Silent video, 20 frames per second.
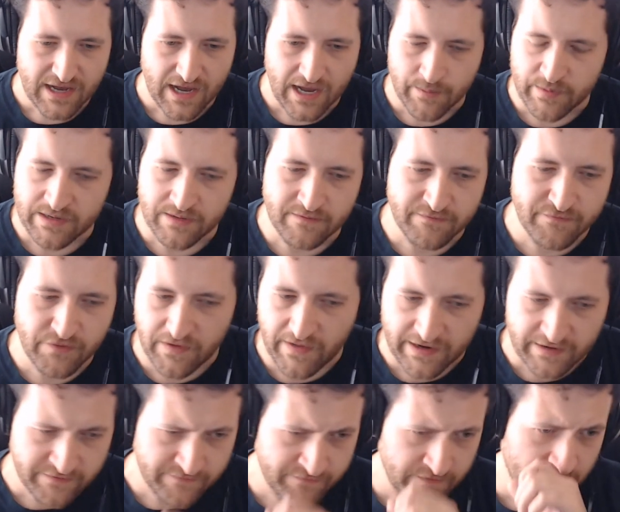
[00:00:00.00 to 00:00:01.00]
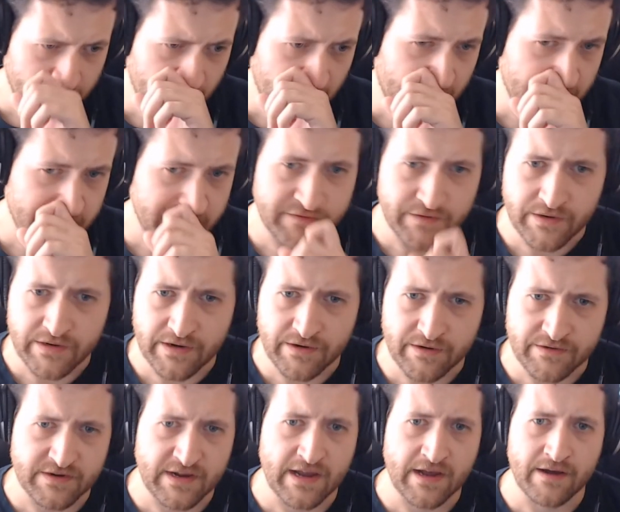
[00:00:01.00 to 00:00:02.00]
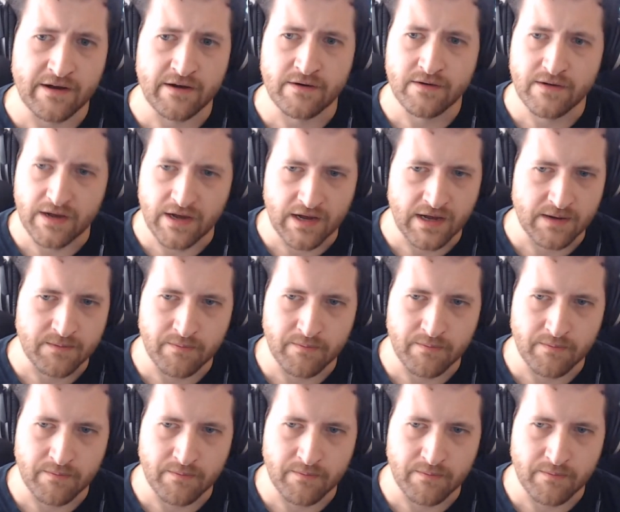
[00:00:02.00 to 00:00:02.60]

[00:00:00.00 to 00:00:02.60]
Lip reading: I've been freelance for the last few years now.